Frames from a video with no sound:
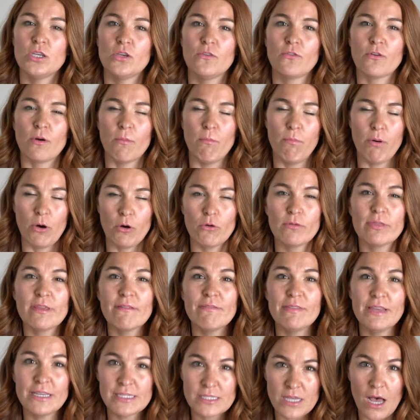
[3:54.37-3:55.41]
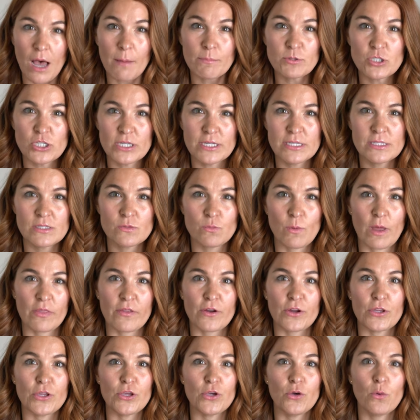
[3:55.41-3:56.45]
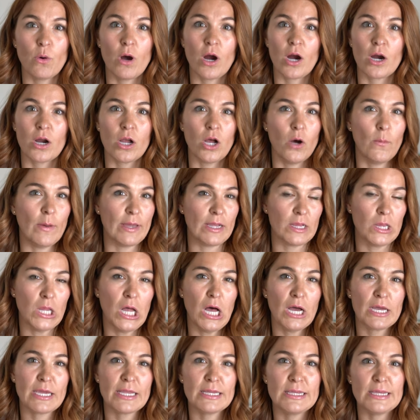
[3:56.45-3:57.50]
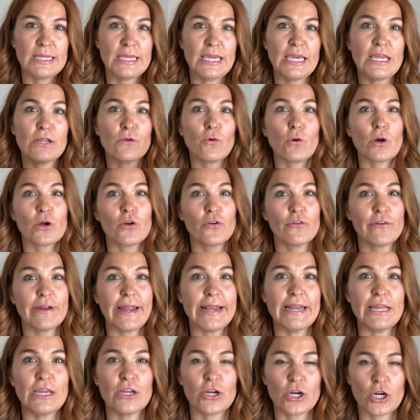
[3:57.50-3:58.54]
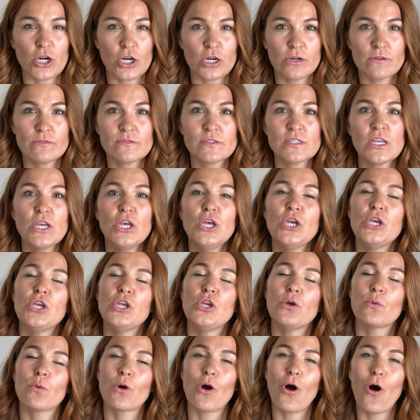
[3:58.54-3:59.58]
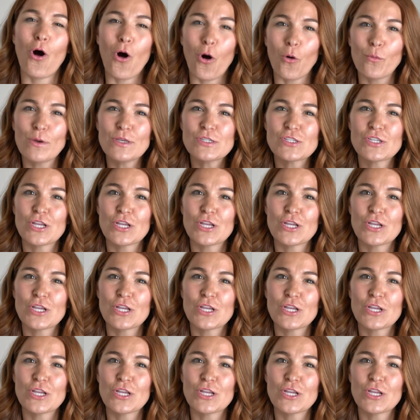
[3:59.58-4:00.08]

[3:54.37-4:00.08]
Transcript: For both of these options, whether you are going long and lean or creating curves, you are always